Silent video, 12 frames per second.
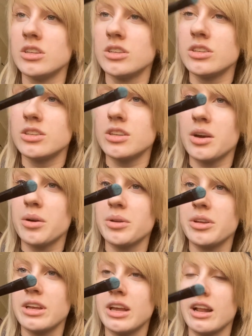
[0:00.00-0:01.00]
So you
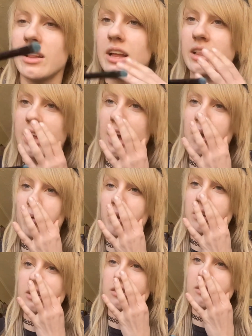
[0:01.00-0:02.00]
can get it like that, where
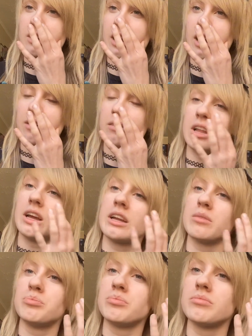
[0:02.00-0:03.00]
it doesn't have like
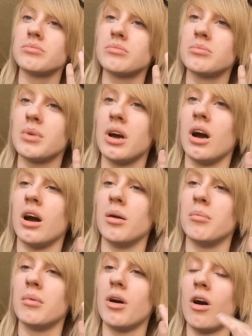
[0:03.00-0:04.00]

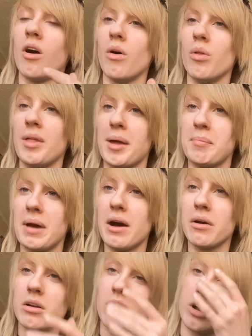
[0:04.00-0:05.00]
all that
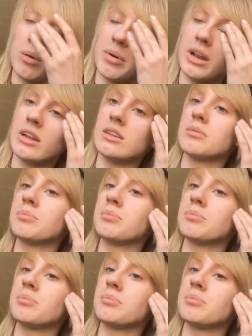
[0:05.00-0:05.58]
powder on it, but it is